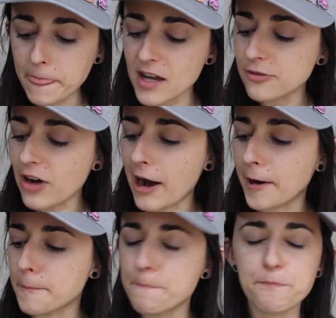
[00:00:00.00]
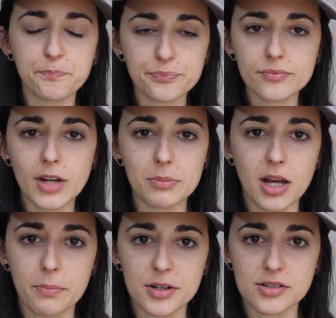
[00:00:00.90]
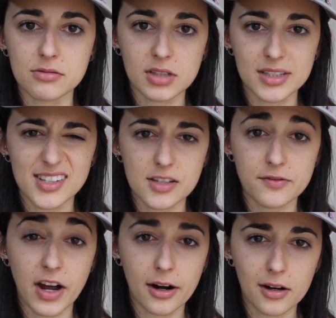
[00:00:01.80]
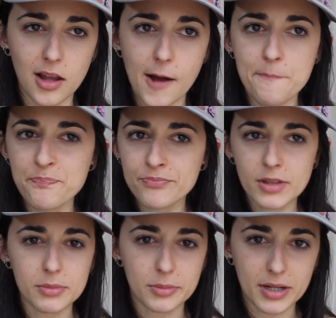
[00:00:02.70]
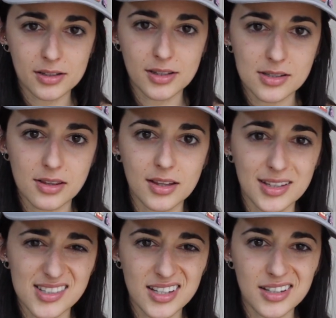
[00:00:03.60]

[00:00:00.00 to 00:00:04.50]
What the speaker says: Fire. I'm not a person who really says fire a lot, but apparently that's the thing that's